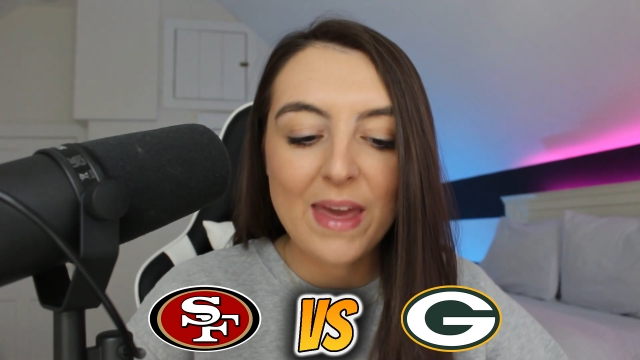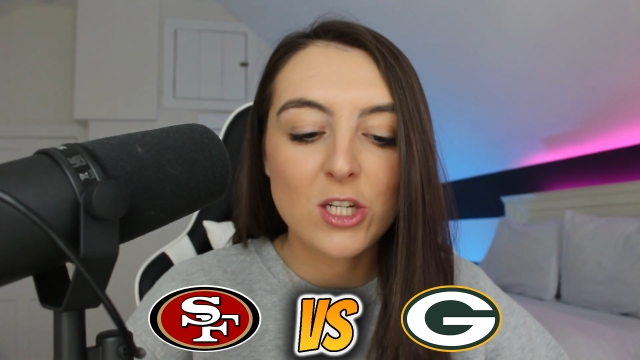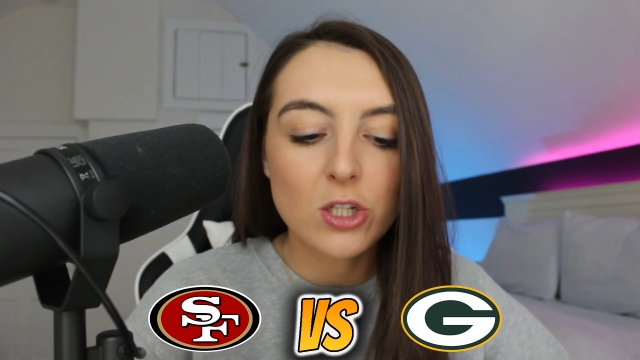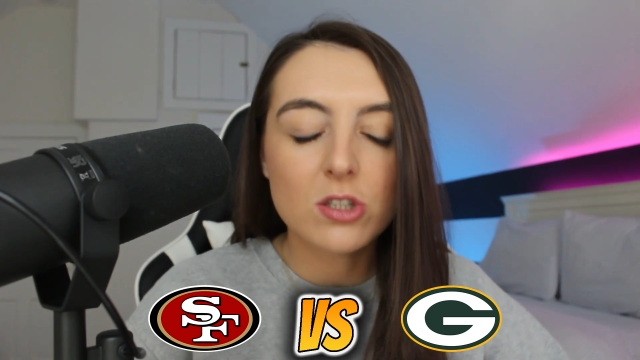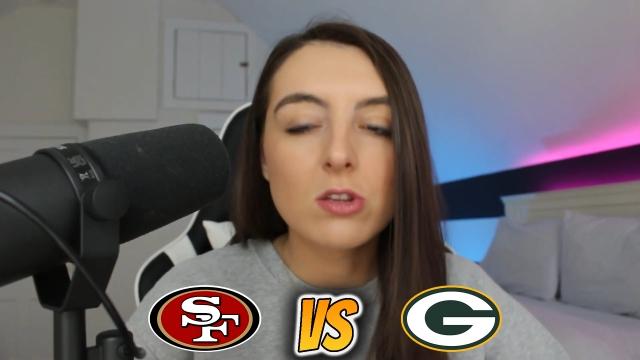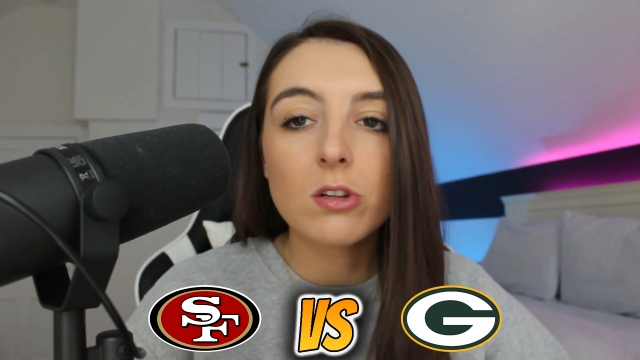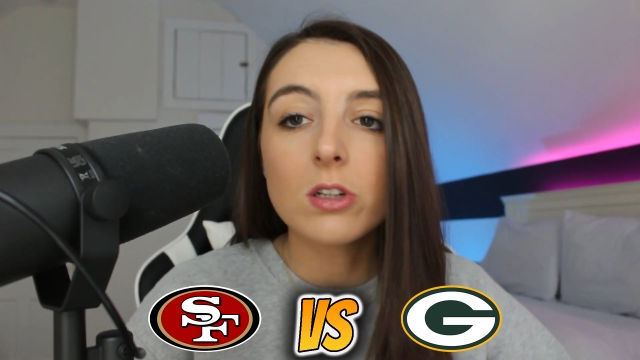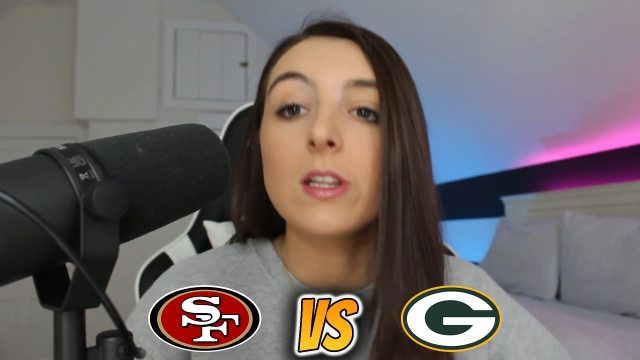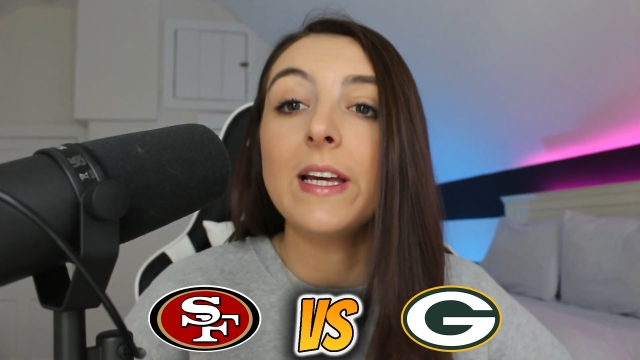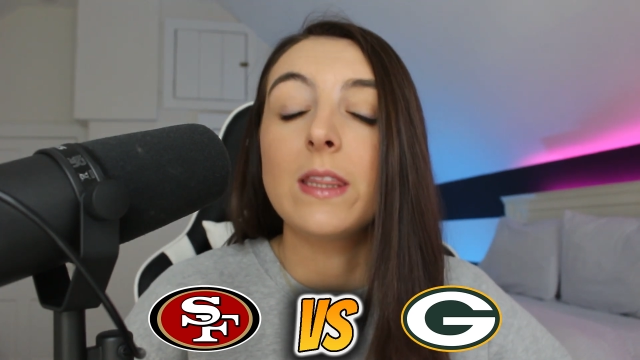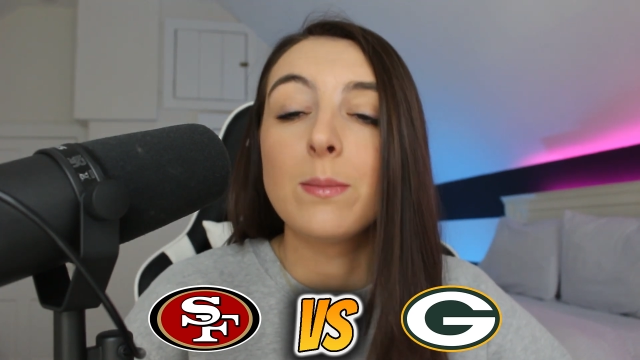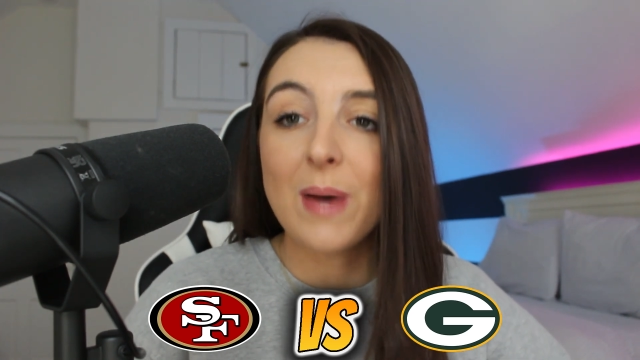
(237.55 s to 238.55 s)
They just look
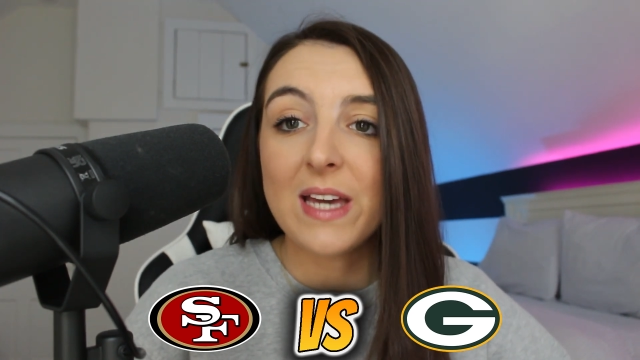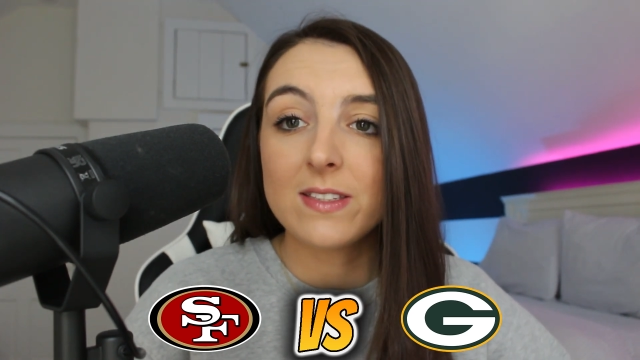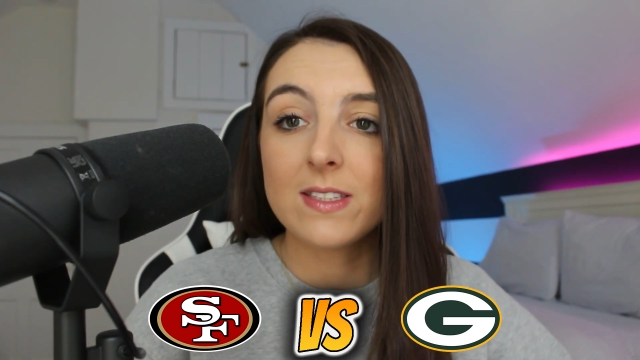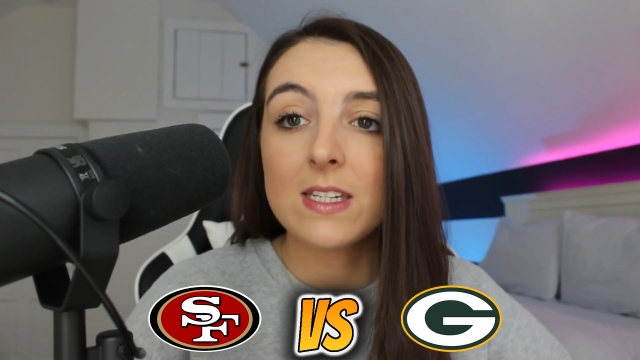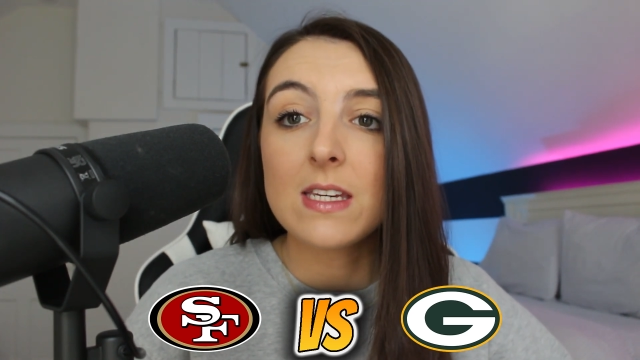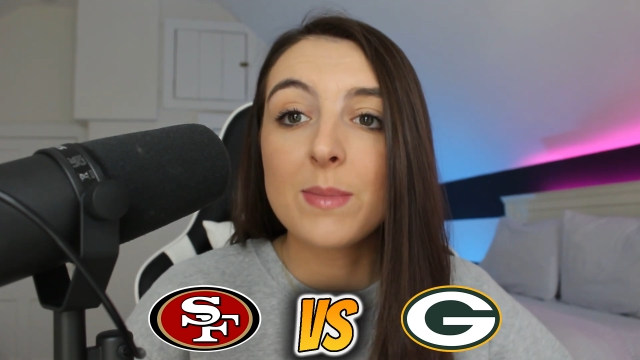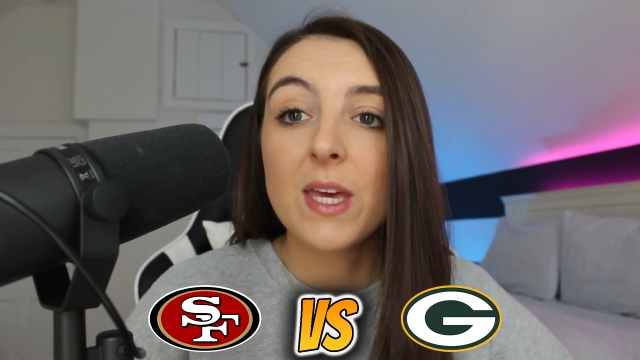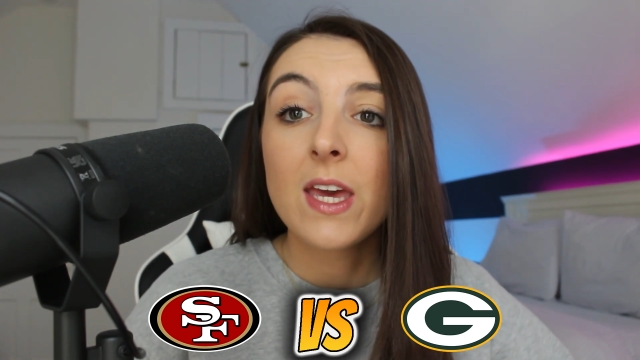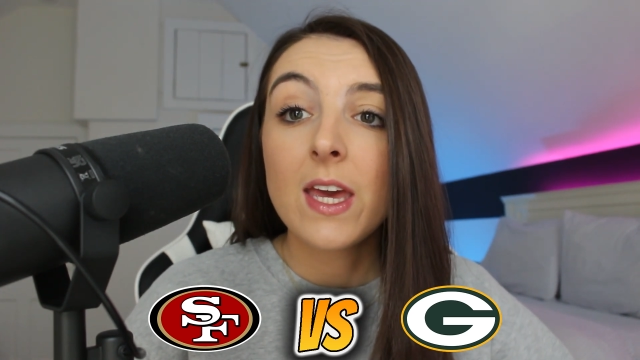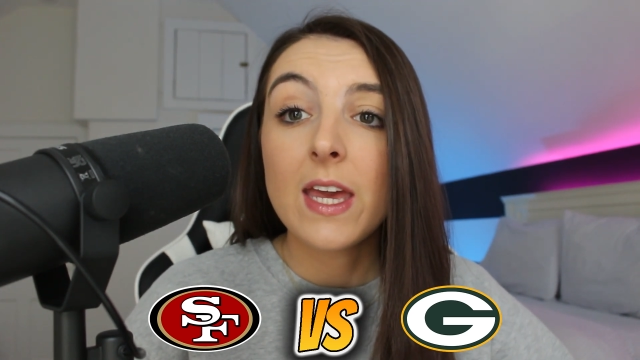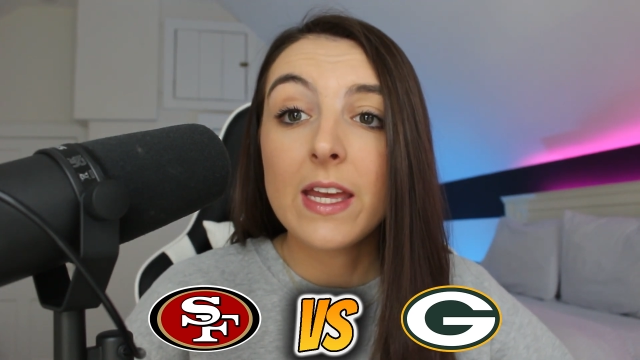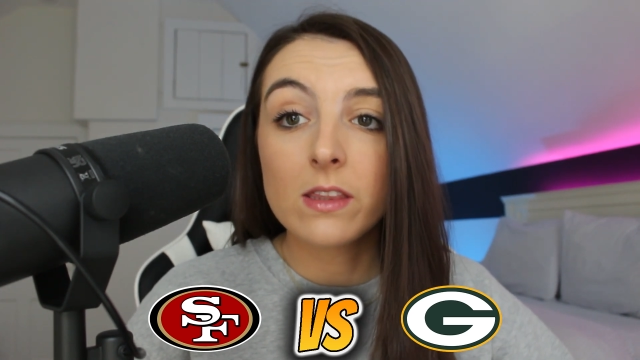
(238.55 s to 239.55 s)
like the best team
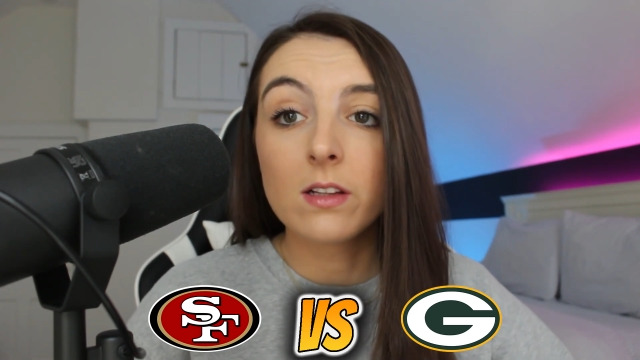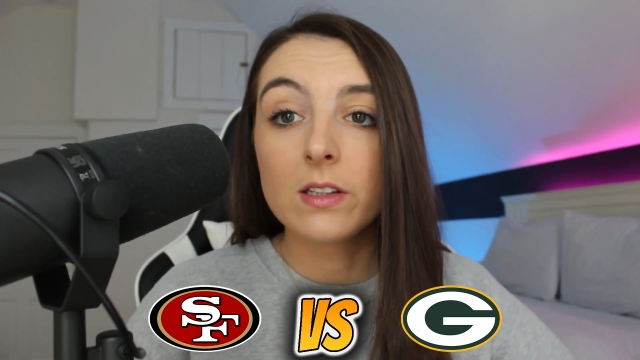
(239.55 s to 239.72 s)
in